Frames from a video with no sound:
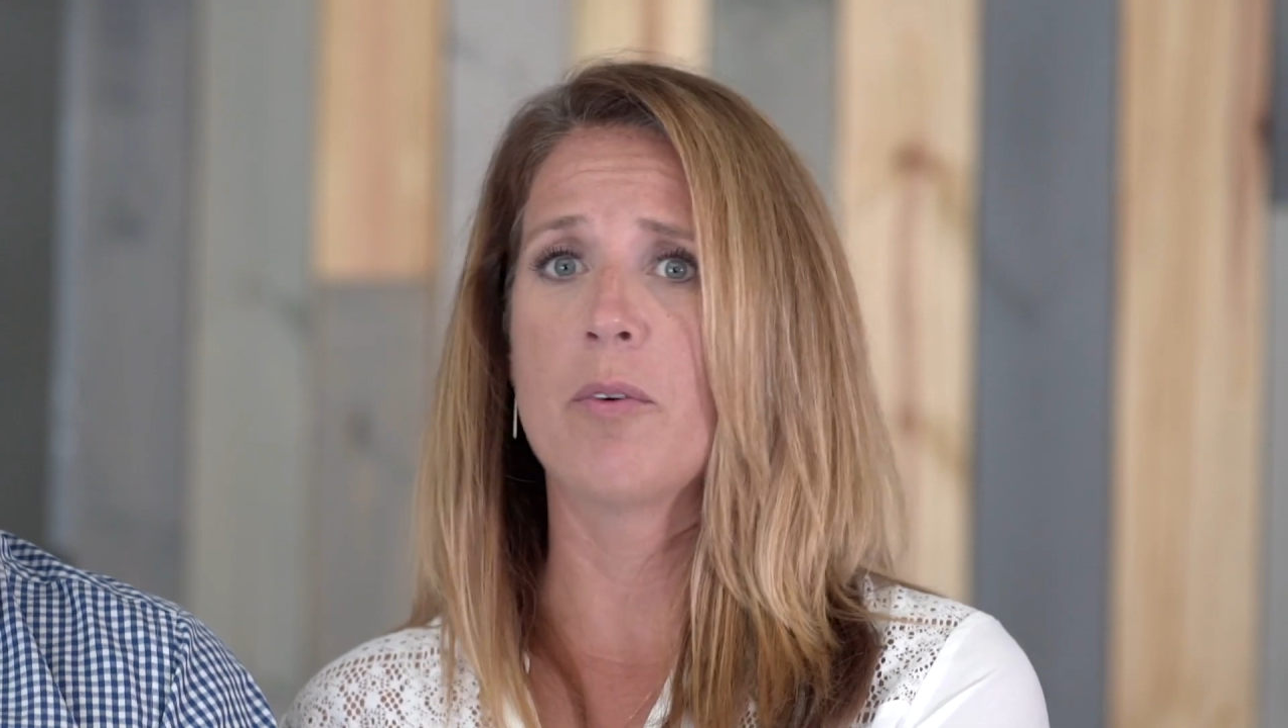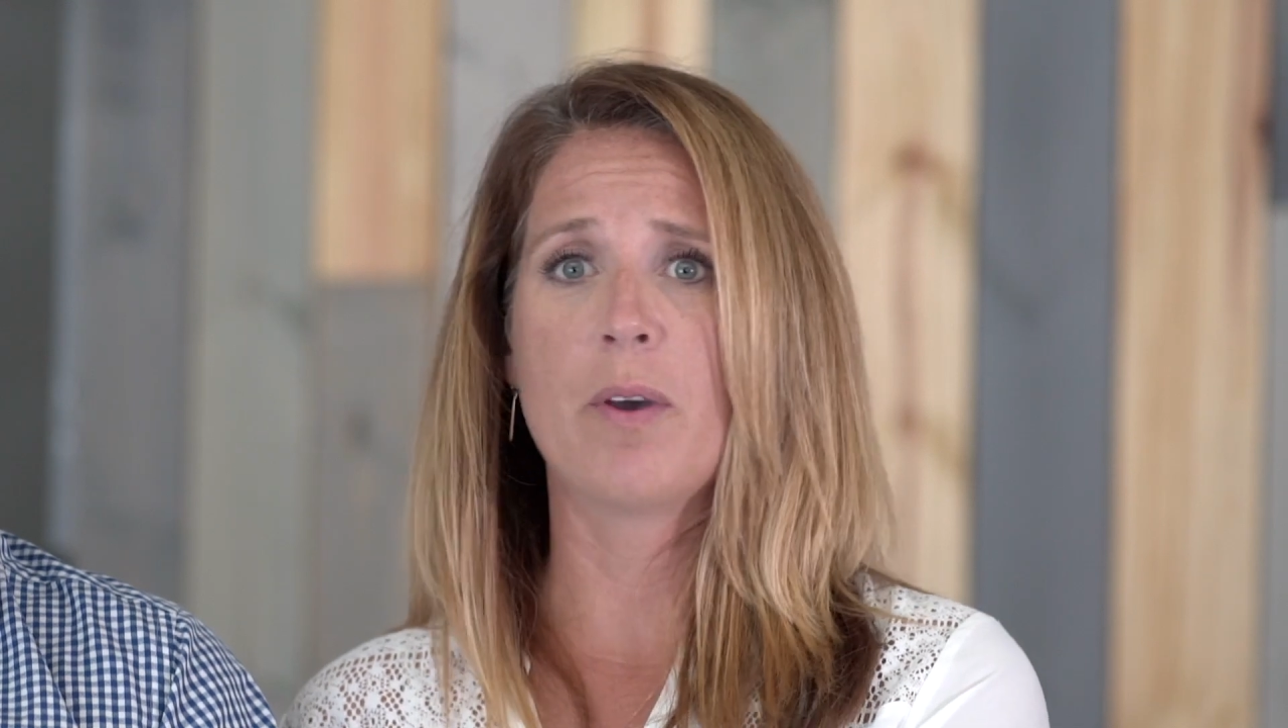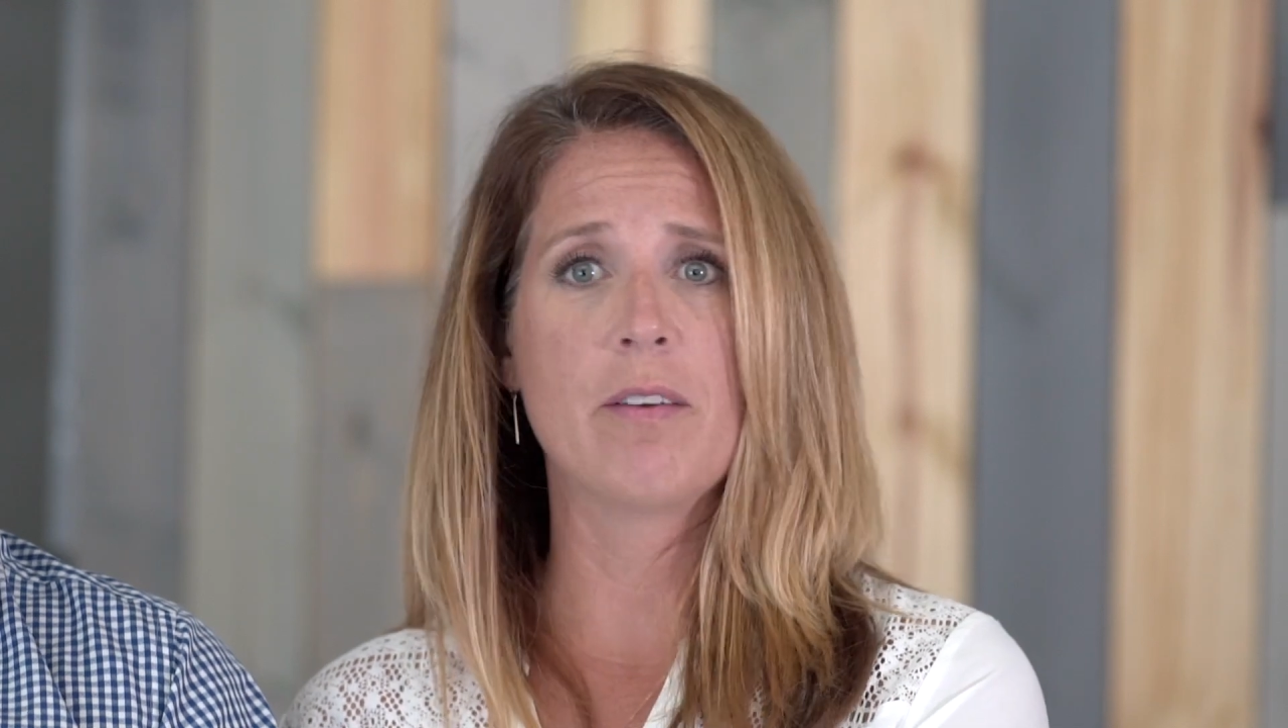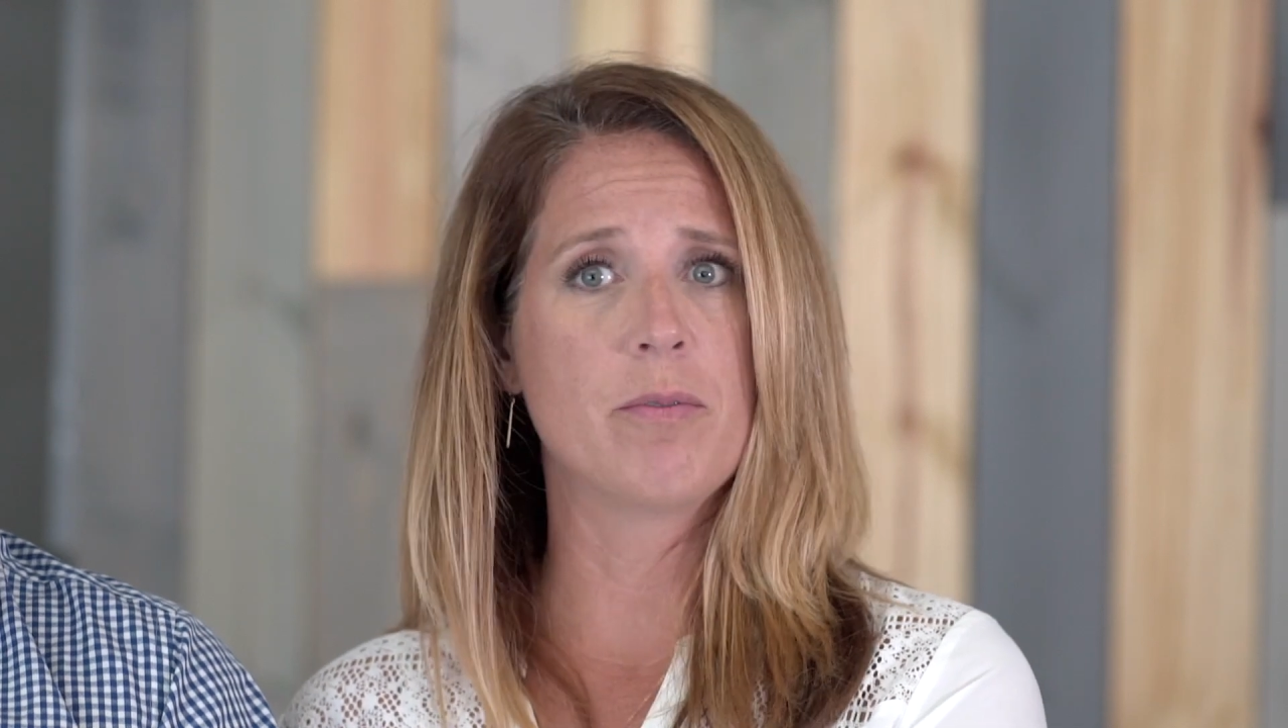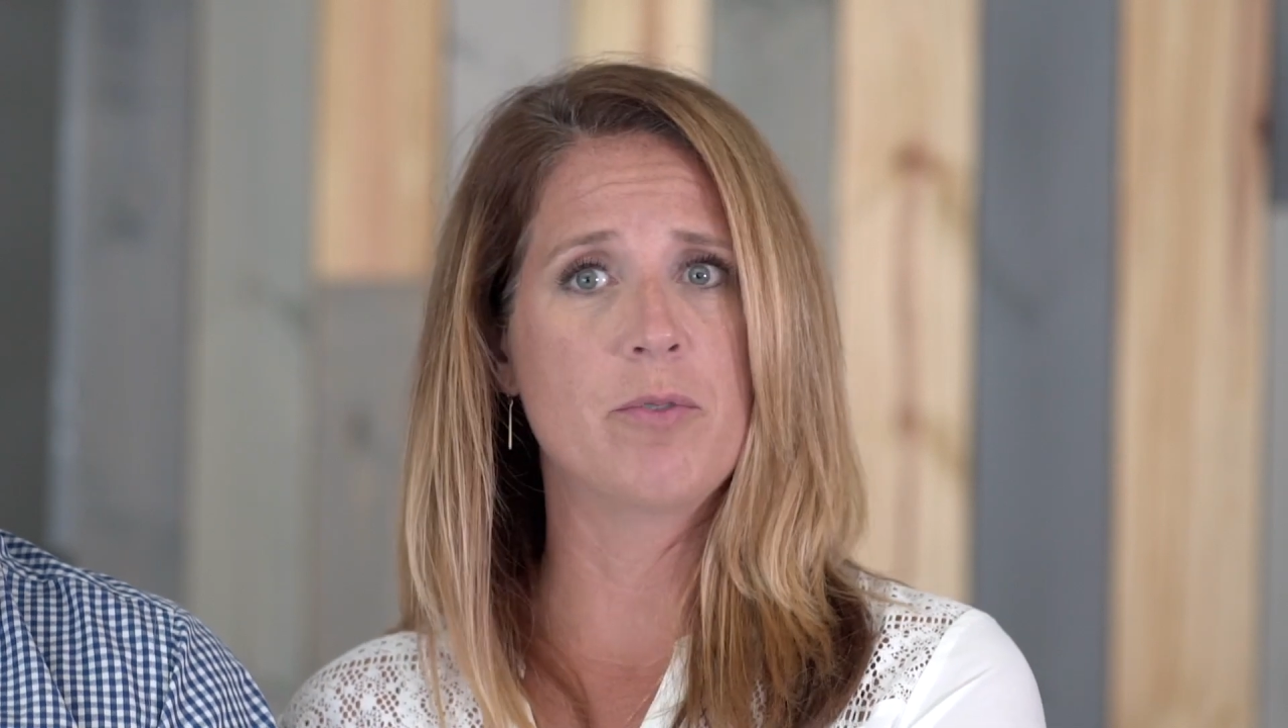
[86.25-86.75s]

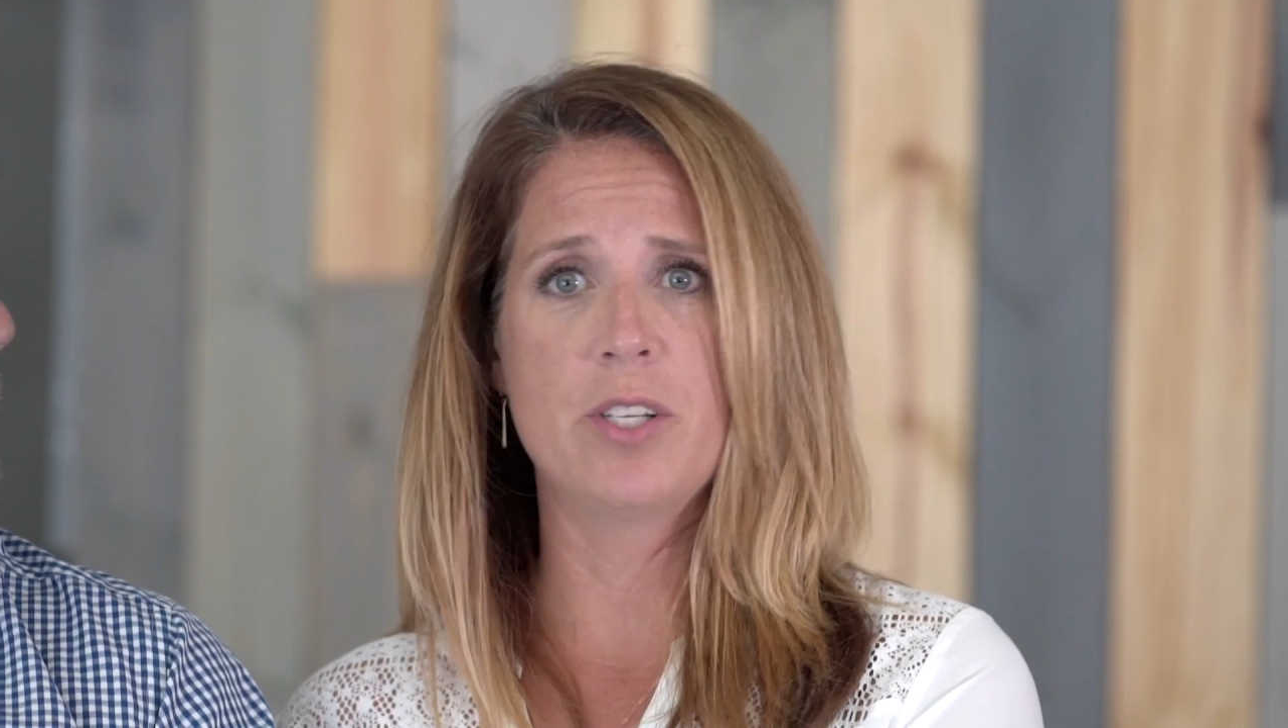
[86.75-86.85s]
away from